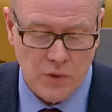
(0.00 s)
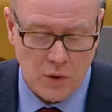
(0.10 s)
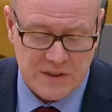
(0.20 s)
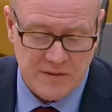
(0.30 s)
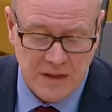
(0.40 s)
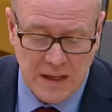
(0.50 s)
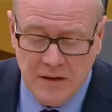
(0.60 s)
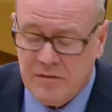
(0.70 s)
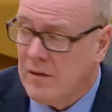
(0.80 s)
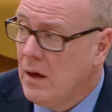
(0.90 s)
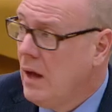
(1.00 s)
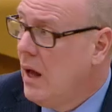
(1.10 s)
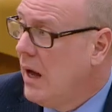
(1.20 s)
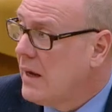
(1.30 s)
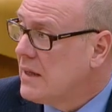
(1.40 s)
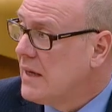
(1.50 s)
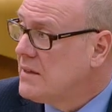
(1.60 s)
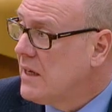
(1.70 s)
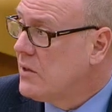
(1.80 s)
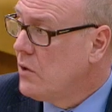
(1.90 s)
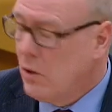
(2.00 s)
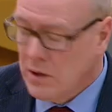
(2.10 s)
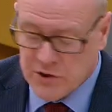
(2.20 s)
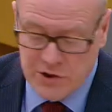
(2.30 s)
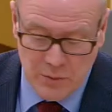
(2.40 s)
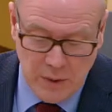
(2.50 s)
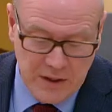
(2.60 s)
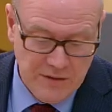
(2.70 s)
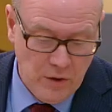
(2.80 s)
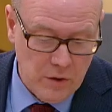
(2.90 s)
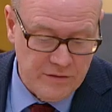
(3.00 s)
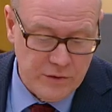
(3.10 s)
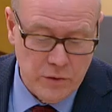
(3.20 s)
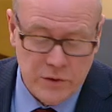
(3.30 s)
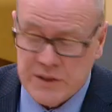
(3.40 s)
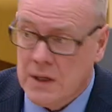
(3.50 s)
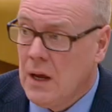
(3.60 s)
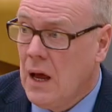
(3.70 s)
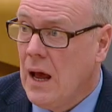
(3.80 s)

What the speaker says: no loss of life, and I'd like to acknowledge the work of all of those